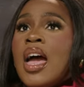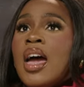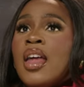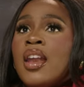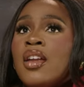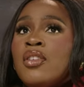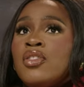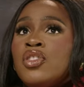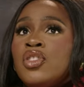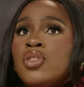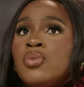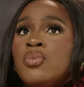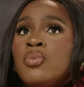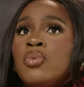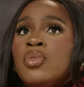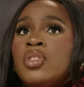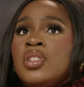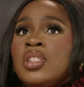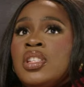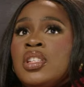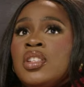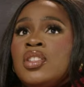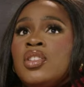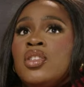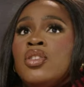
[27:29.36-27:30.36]
And I just
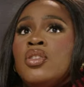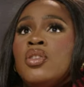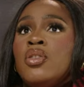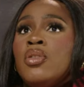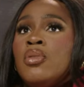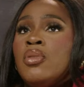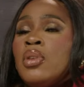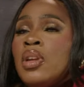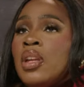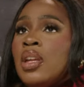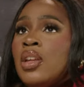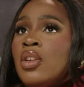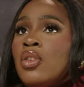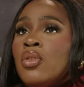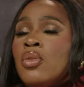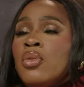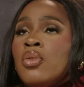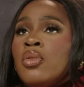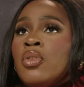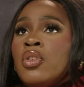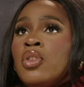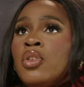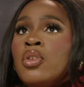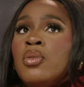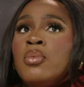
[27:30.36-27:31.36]
wanted to know
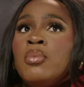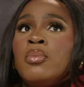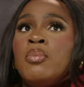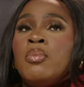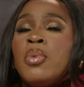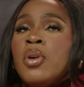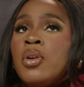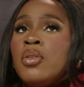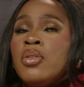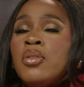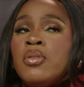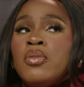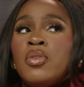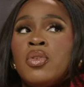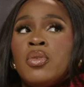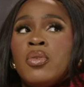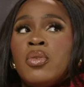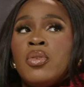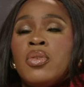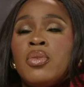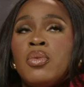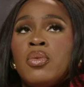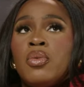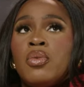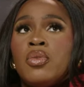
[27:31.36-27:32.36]
both of your
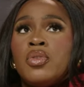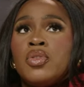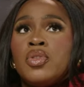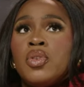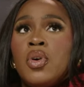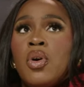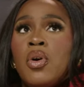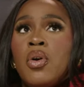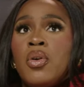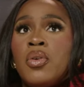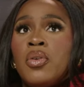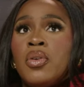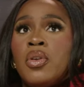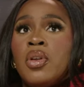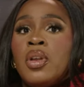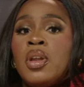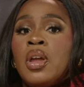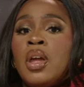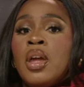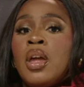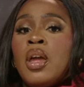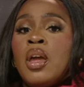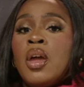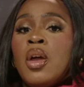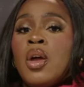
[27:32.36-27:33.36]
thoughts on
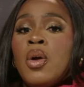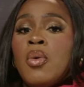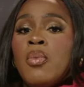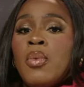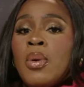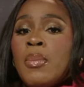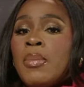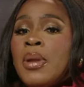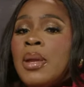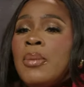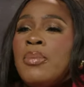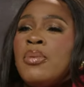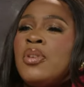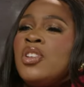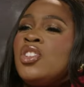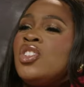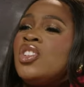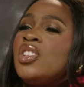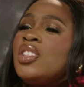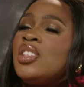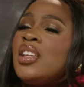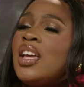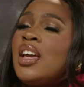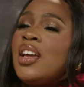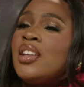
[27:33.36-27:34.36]
when people are
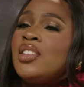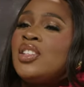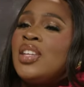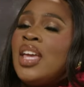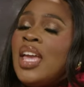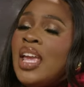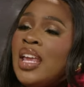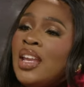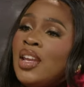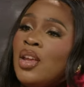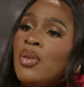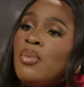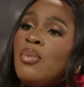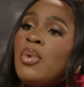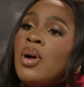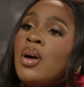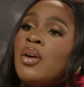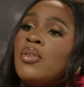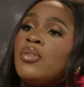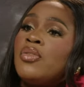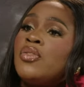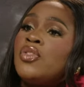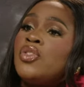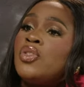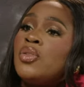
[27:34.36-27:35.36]
just attaining
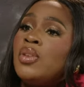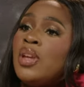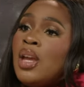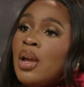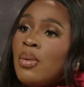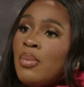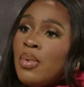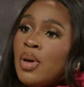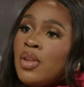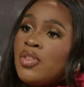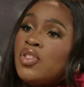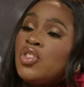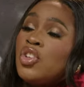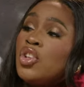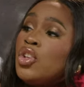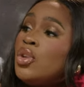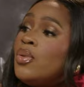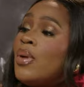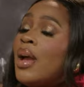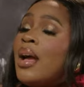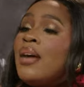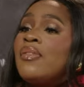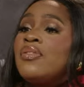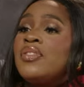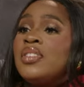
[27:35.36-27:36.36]
wealth to get wealth. So you
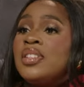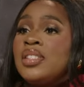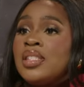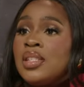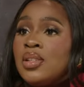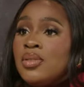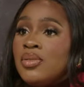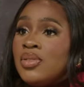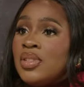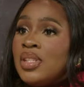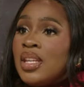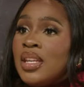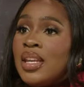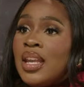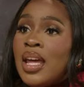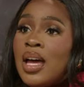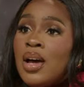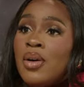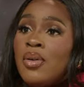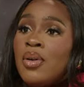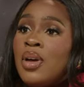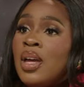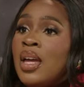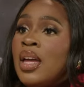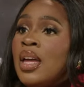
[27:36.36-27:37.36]
have the skill set
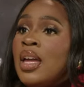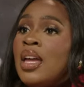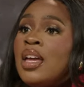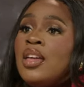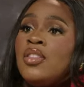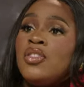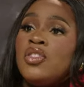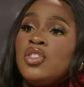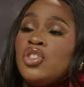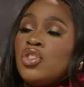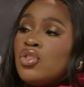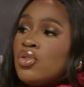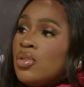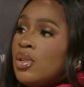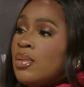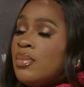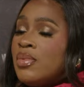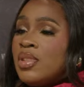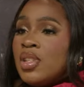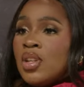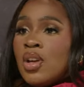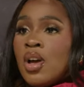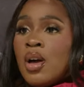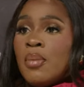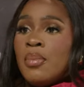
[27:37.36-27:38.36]
now, the
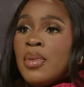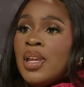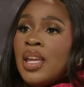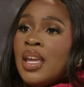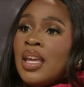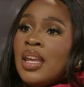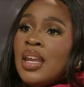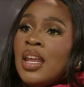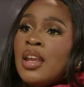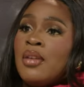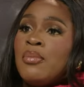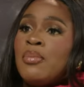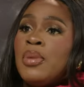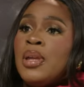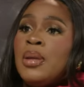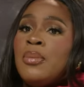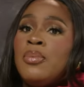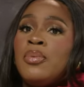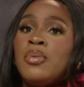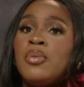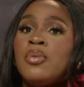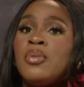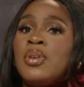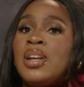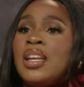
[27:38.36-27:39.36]
streams are coming in and
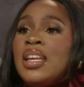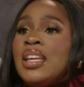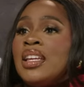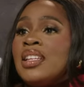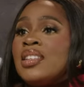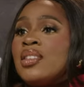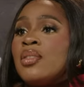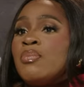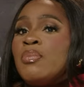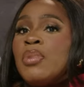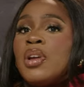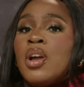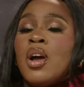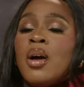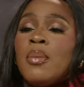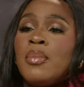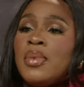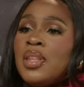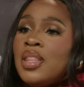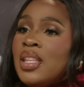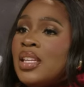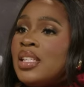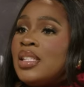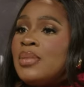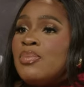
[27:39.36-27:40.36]
people, it's
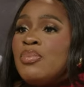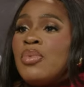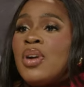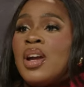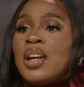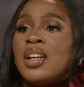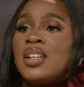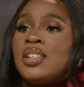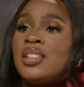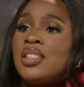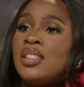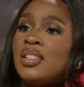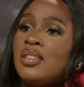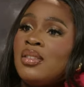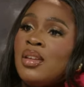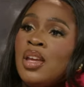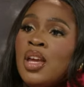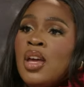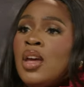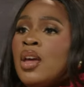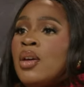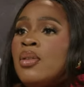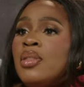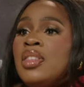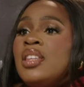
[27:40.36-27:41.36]
becoming this
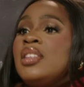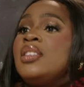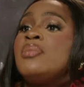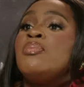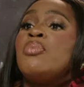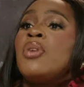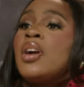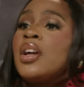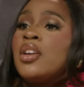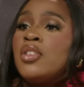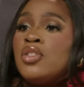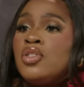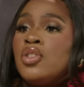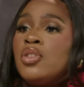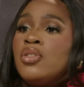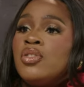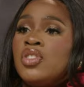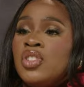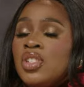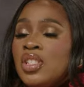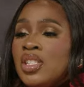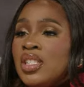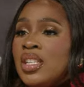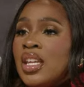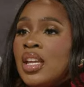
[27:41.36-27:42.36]

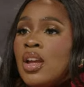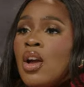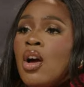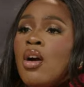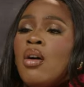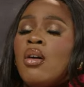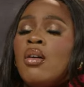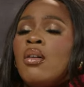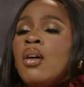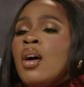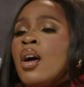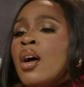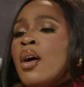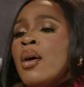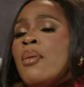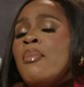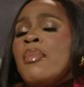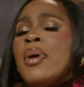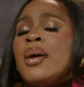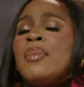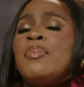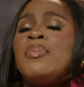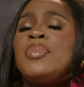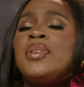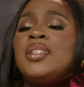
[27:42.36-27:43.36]
braggadocious thing. Oh,
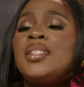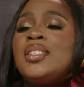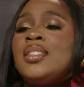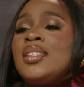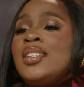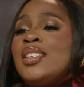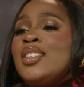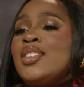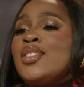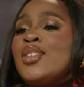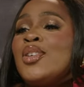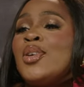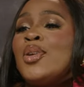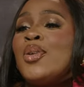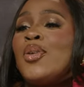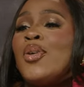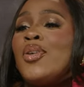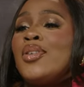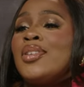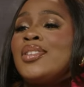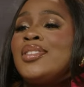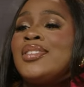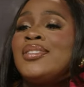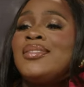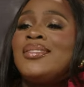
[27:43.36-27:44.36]
my business
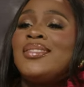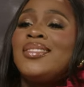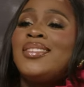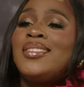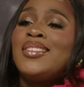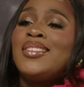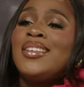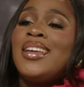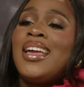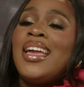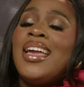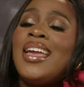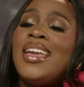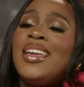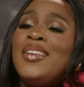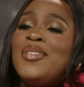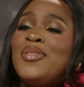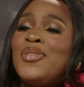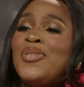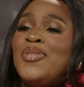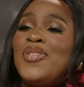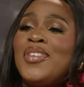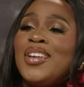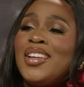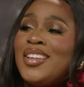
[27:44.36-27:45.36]
clocked 8
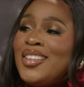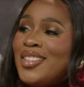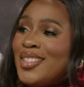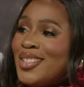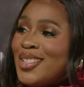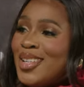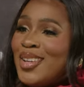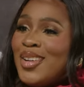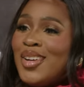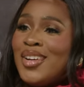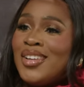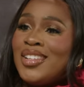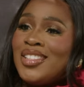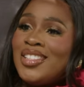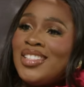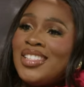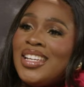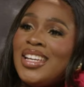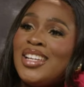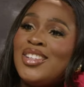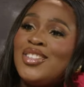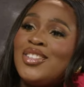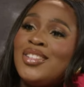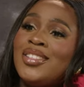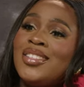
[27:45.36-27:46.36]
figures last
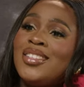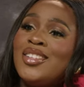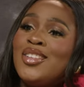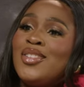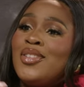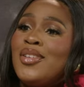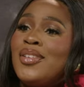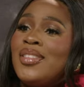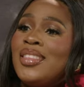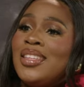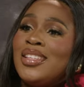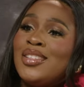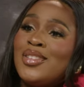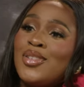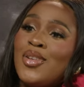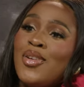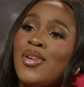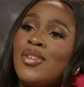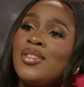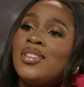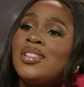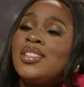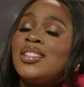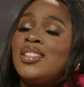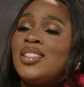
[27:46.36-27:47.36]
year. It's just, this
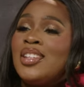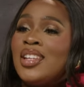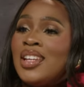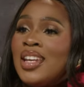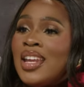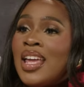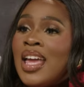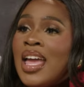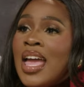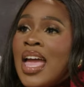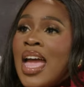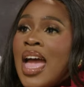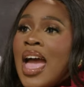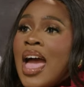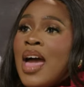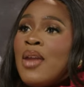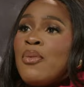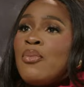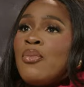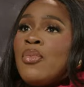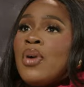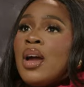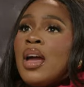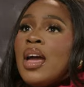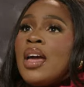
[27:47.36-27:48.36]
constant,
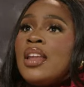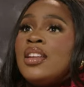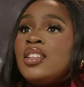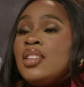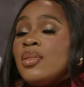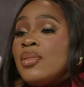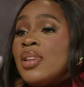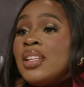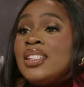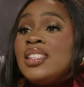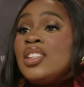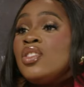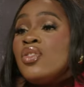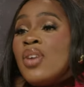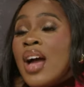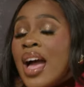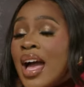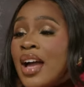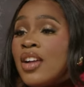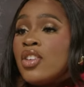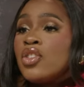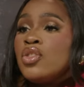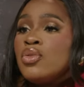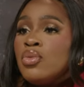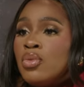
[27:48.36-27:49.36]
and sometimes it's not
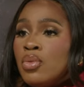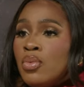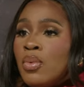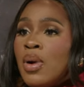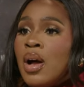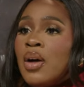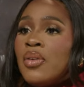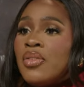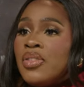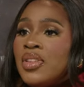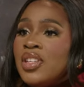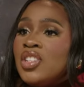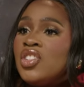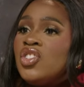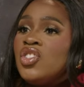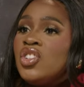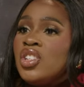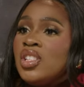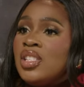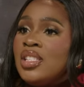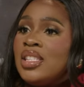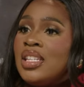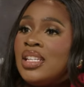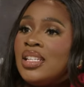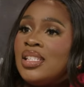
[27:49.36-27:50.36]
actual wealth, it's
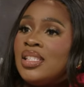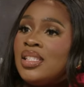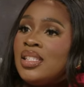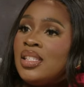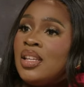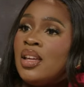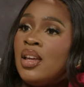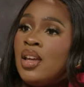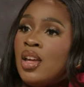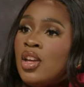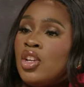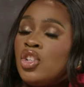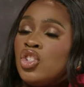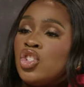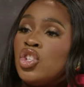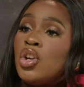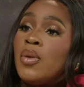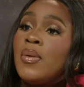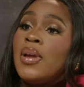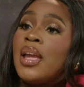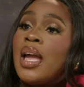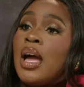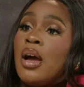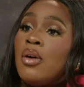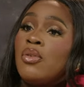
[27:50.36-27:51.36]
just this
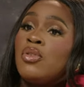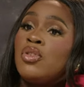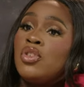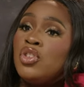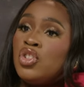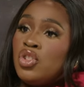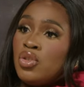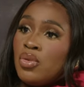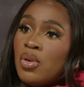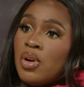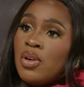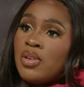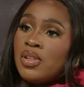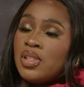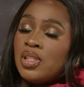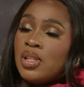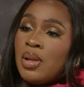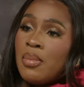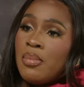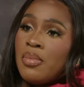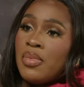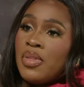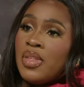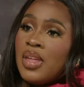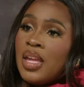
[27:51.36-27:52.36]
showing how good you are at
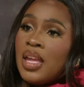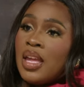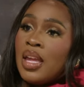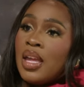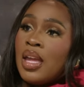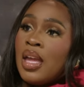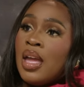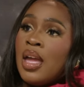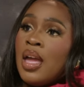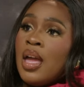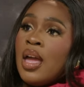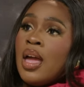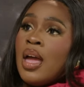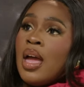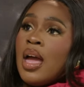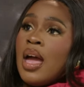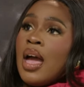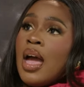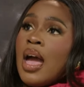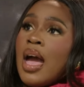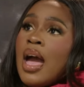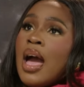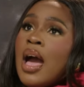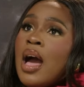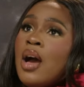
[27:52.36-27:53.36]
something.
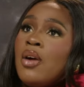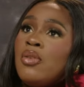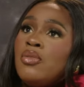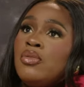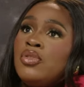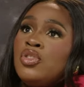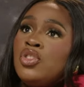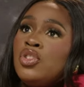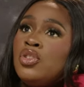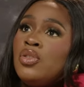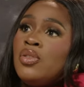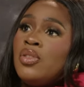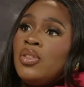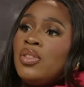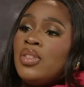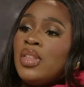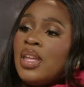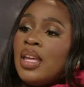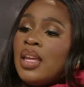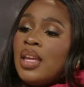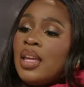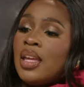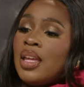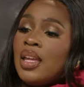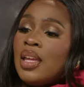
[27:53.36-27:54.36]
How do you
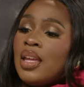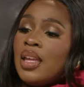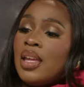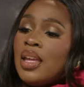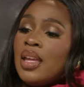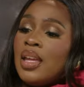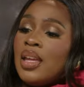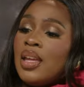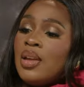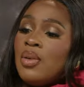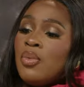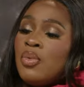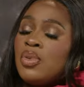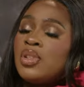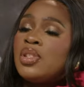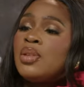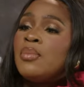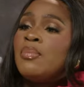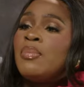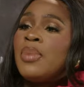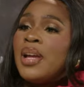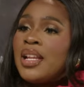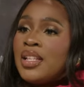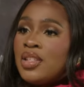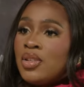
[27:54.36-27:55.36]
think, what's a
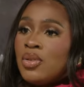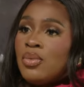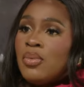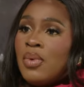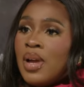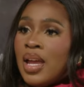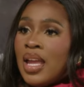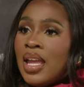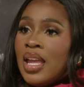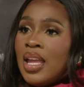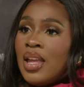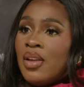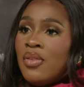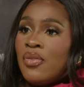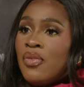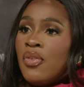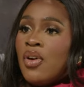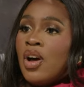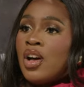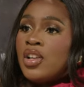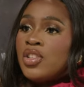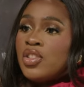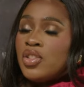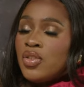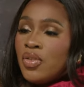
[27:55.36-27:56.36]
better way
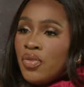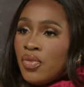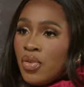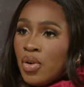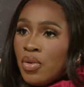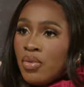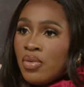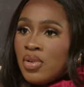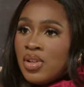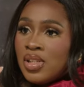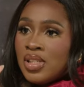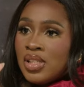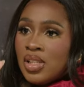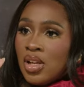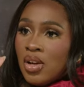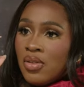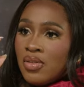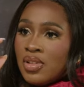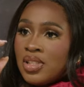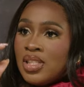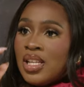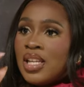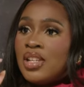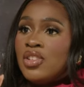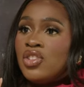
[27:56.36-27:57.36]
for us to focus our
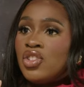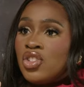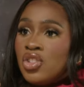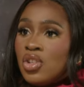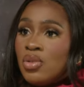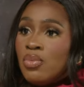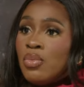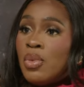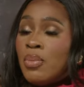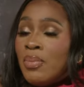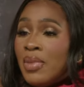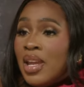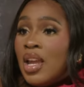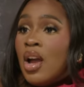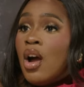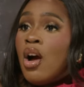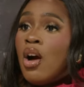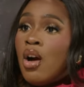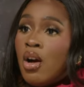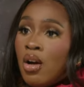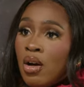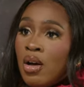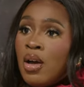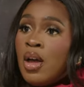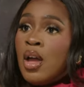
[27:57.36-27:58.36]
attention when we
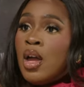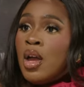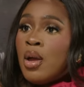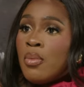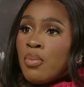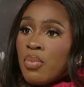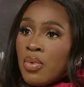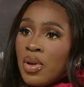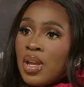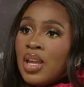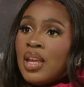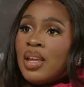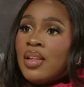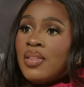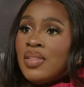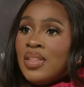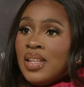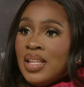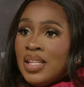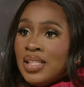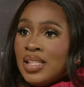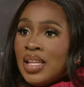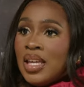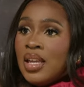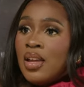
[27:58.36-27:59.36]
are bringing
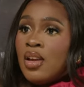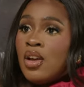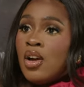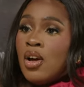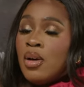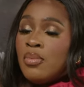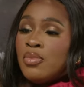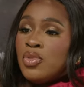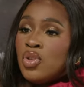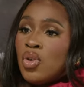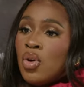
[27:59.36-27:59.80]
these incomes